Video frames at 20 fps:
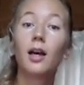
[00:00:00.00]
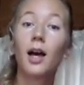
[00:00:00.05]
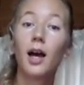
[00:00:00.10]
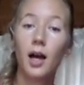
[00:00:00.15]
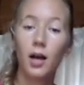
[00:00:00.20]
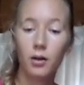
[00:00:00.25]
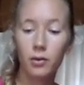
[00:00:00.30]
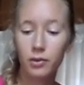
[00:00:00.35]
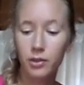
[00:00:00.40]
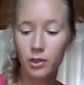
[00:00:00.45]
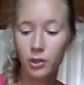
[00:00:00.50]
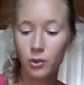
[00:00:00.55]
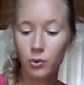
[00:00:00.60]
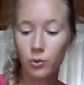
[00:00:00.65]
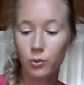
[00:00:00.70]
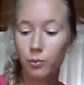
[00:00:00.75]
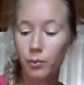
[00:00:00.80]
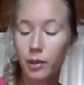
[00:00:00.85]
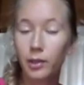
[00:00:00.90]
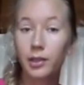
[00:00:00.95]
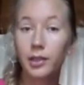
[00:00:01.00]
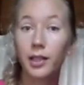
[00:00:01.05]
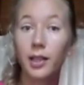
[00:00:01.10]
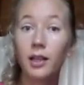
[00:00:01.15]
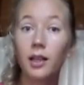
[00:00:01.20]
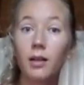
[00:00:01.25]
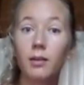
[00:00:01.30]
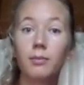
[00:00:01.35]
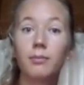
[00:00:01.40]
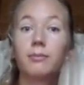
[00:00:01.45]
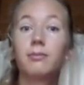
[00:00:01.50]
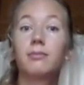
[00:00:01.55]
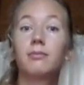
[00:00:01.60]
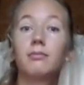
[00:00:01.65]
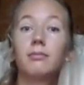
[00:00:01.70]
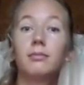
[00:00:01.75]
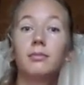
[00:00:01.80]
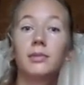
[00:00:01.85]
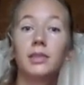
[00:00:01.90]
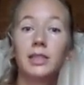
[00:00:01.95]
How you might help.
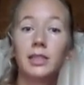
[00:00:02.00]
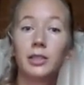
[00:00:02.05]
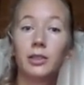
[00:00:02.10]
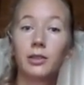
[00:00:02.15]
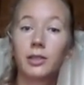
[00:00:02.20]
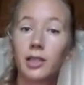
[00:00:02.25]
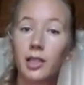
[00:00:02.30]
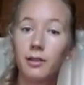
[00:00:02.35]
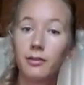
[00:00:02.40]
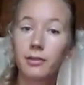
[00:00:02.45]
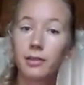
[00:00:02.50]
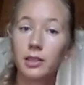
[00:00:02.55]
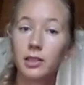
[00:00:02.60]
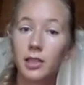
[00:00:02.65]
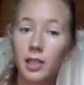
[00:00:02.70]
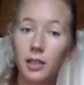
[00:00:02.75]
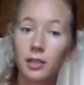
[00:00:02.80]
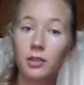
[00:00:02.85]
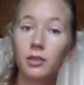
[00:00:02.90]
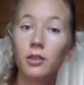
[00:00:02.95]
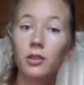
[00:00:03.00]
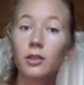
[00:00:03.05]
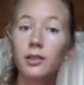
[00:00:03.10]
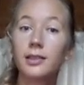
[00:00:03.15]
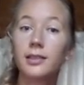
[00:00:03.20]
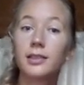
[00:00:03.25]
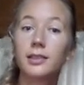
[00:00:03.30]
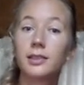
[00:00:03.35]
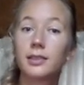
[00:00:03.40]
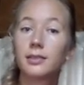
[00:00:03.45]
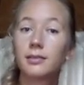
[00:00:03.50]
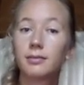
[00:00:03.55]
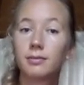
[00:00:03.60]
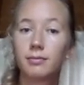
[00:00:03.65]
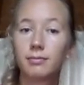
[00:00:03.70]
It's not giving ten dollars.